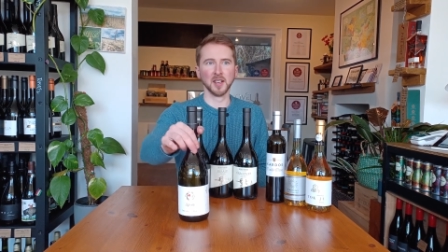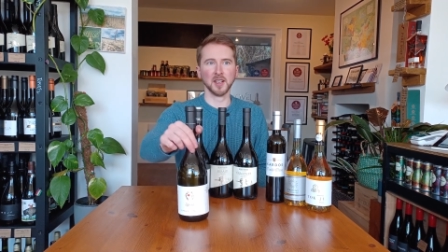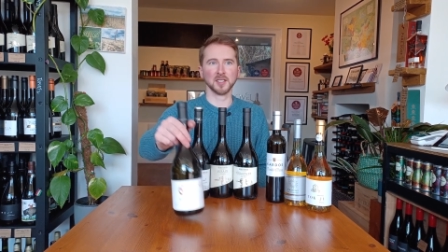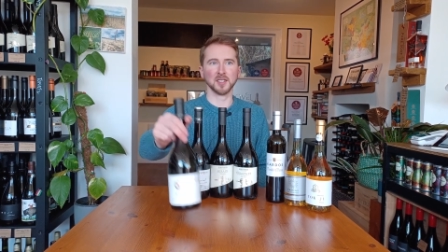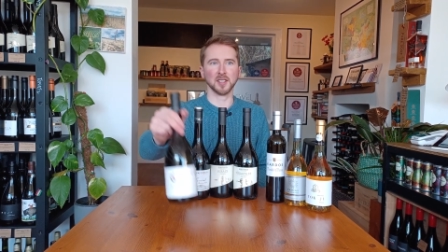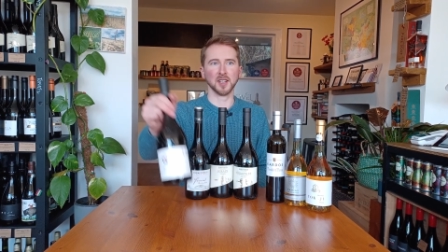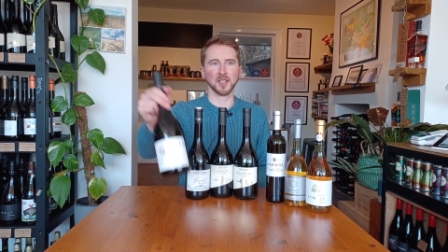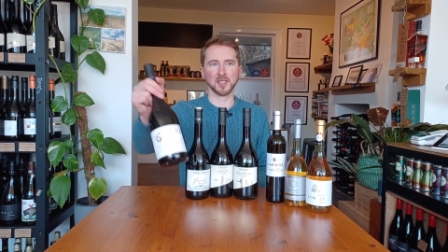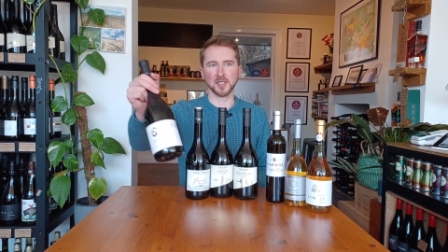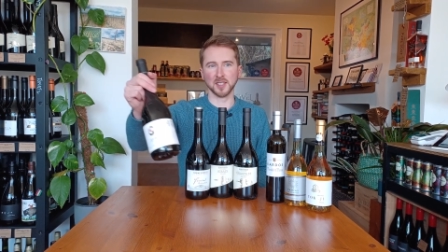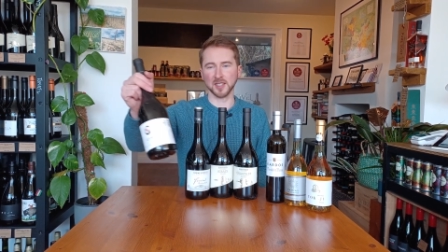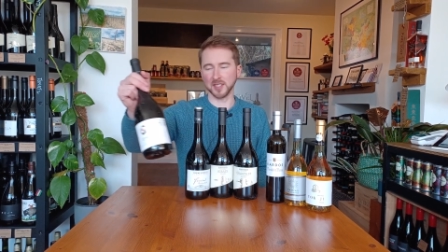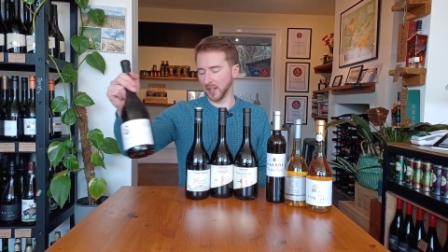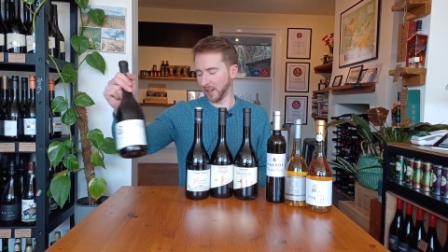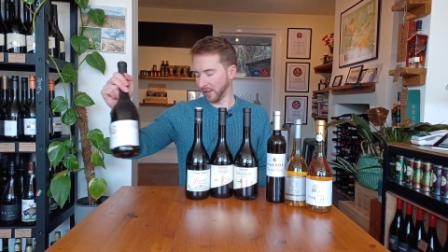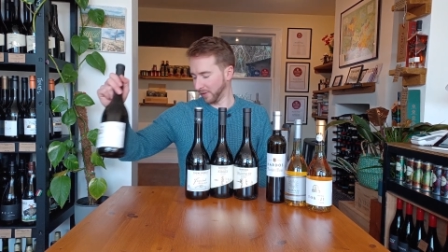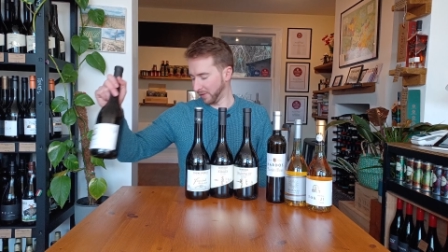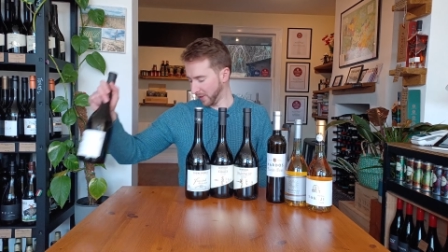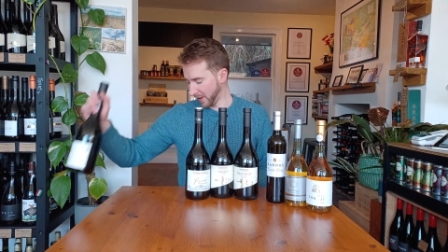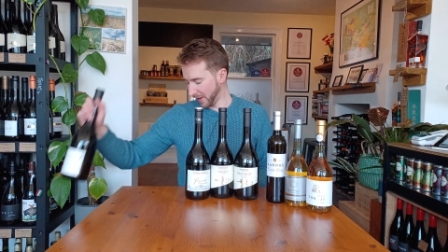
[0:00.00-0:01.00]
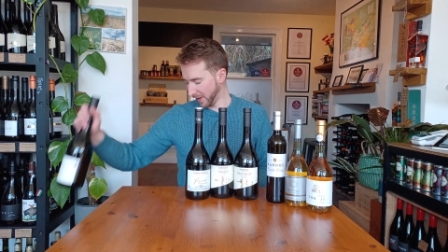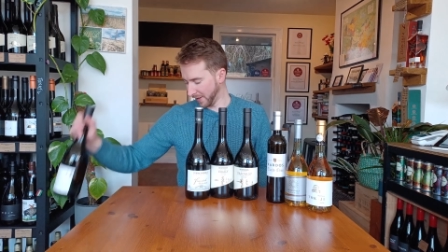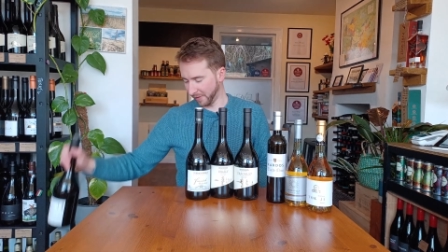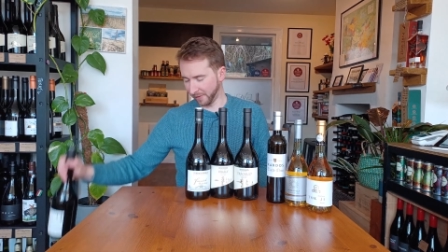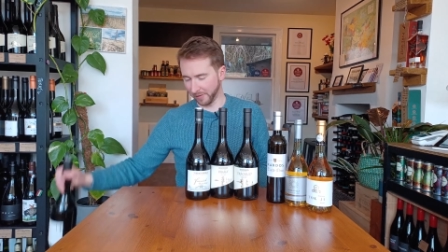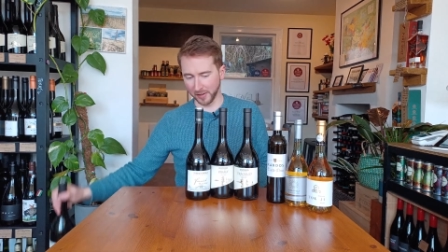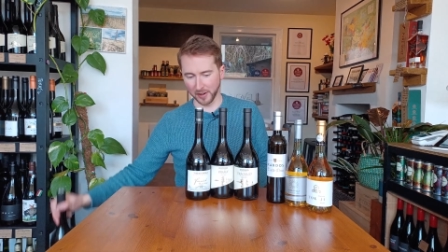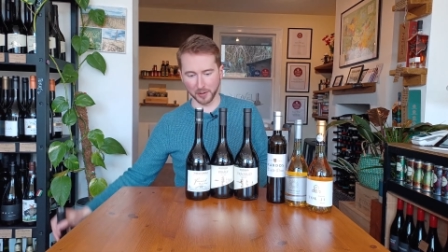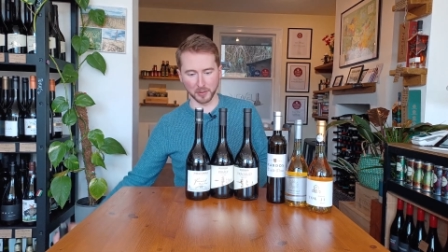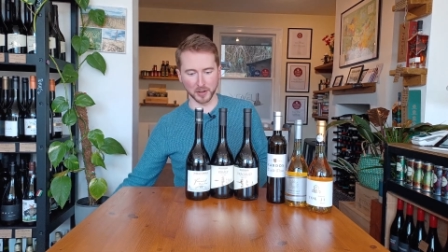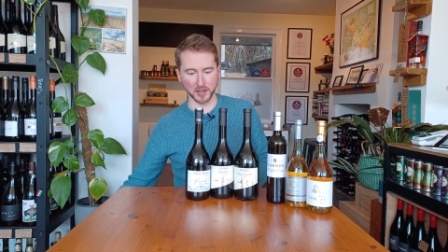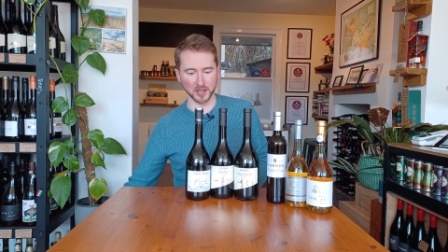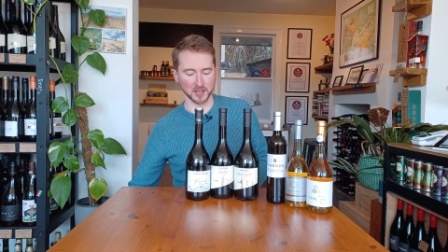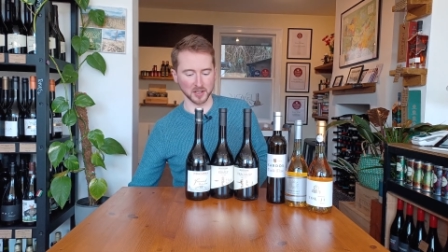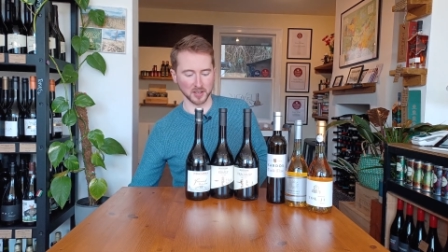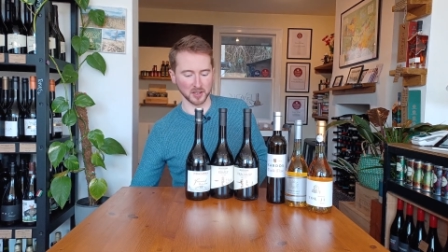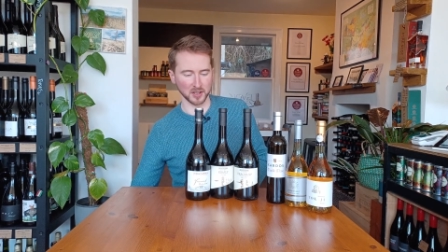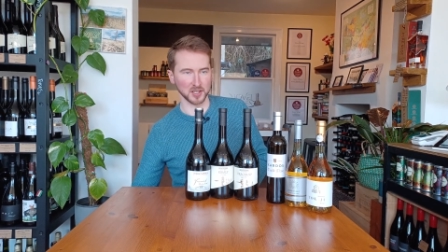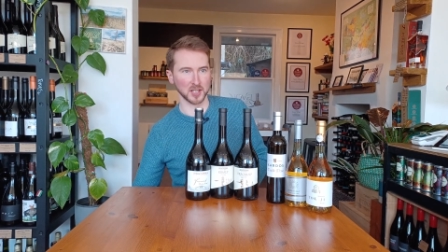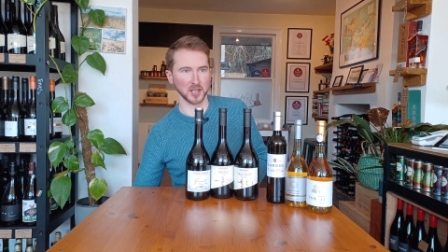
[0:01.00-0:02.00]
So that's the Zafir Furmint
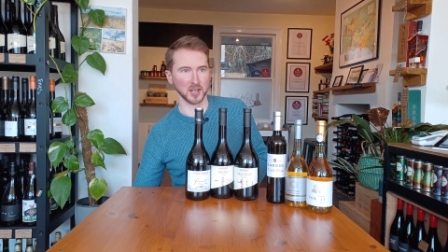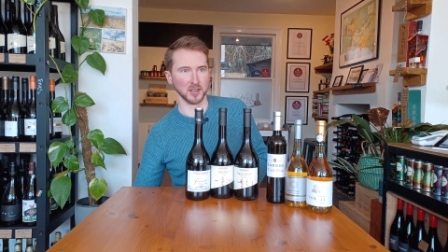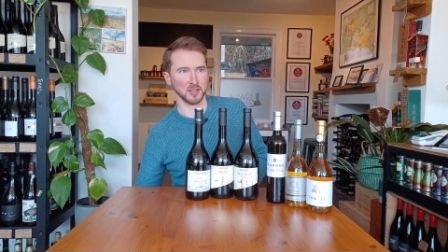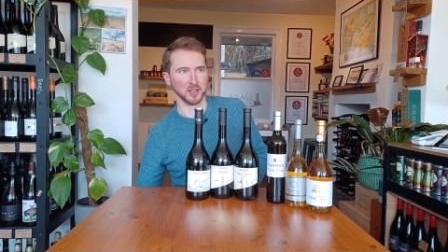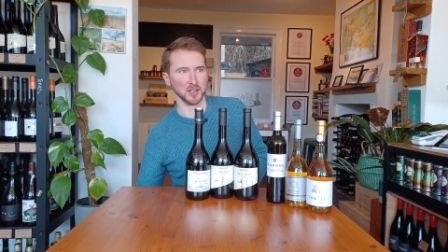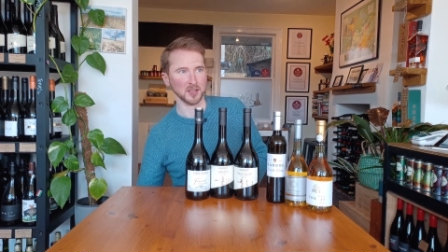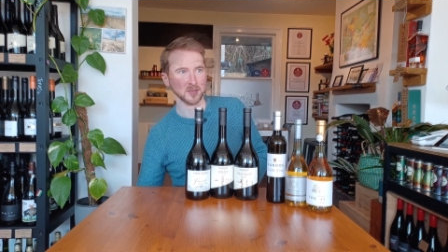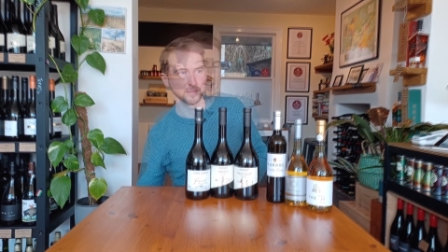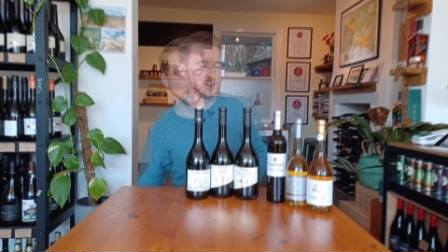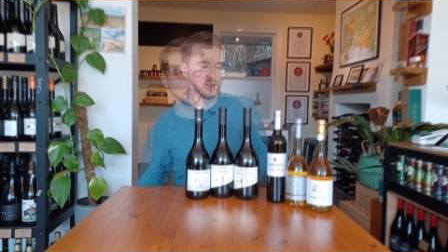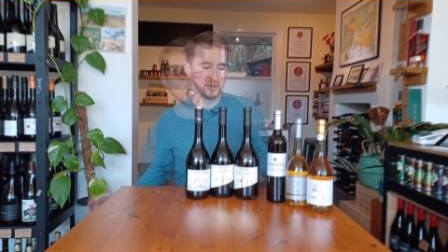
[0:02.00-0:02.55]
Harsh Levelou.